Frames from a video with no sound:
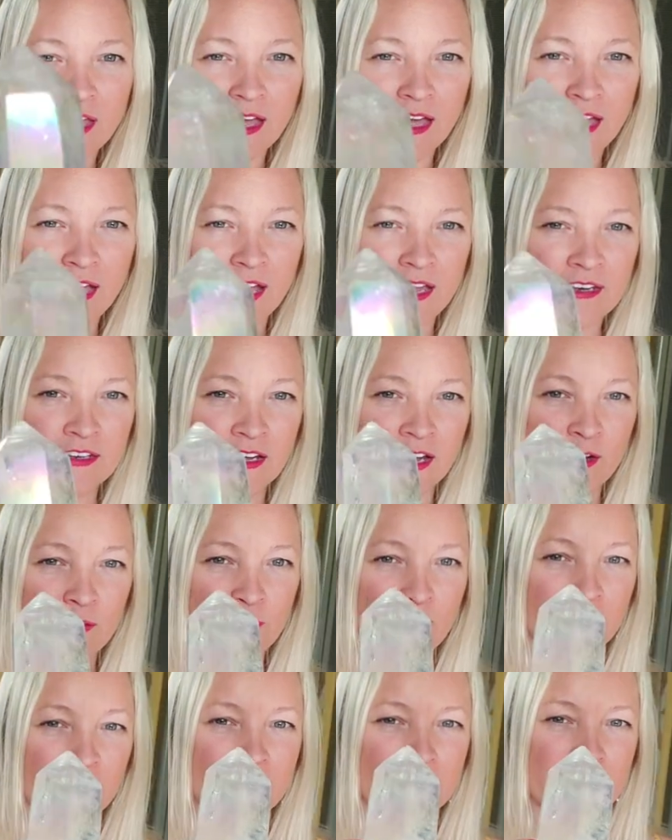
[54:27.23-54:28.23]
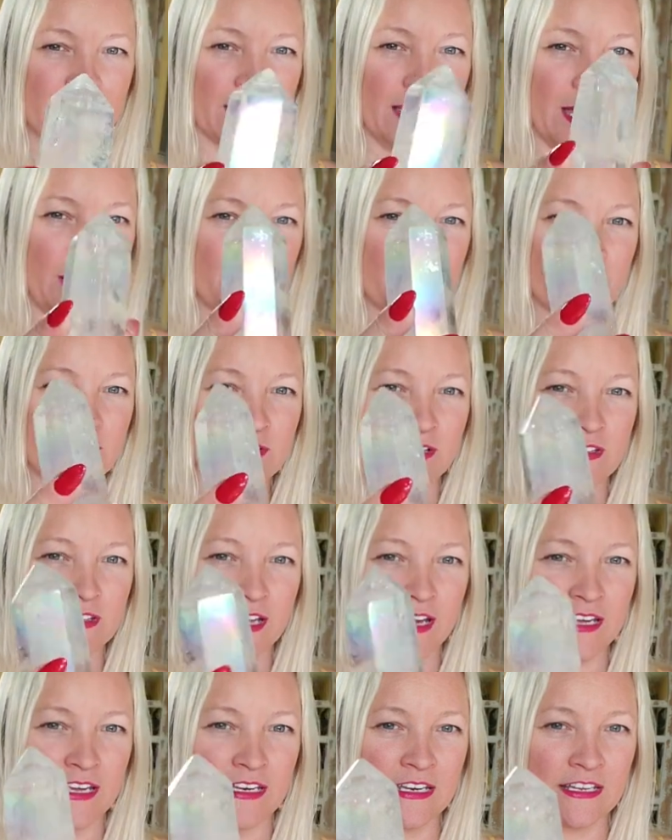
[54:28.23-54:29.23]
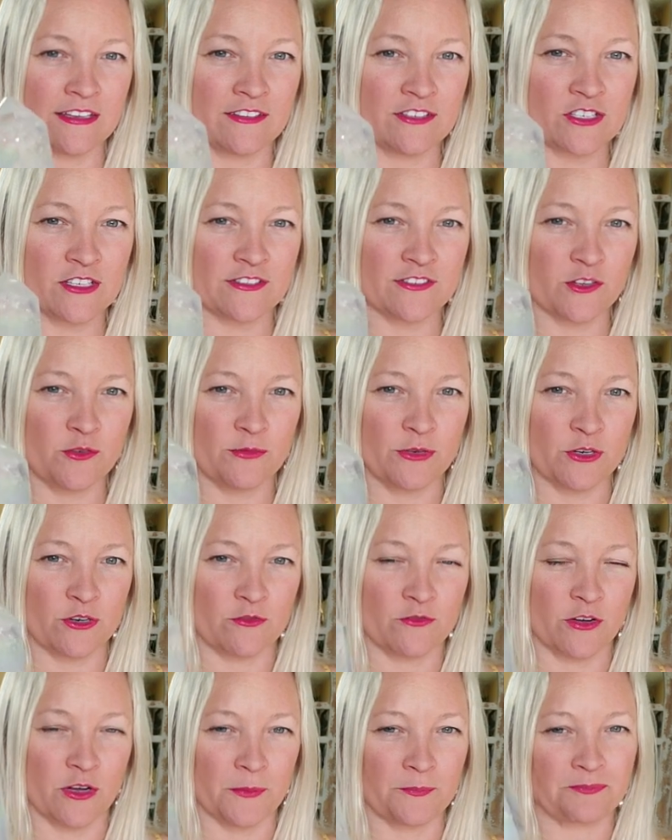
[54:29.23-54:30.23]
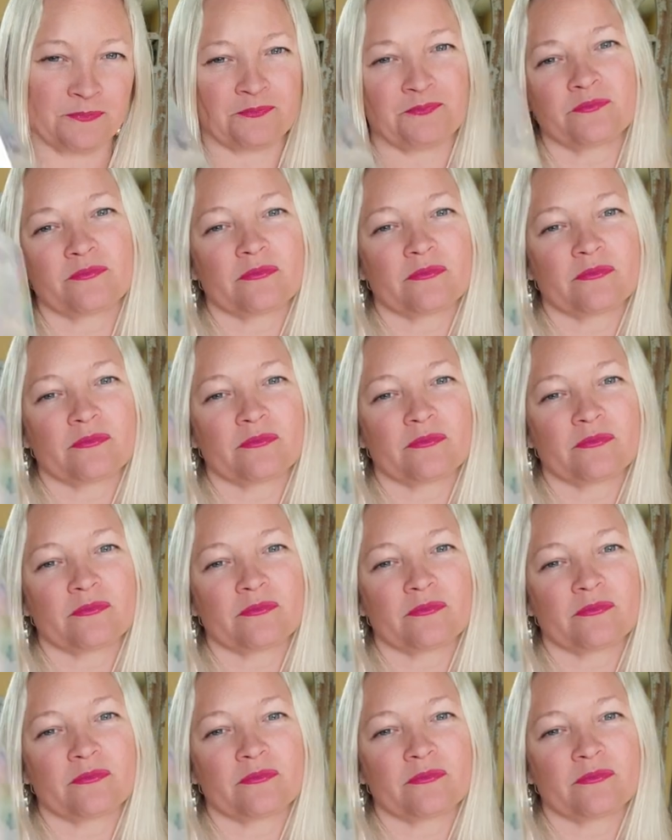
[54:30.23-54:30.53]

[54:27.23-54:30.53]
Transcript: and I wanted to capture the light. It's just so beautiful.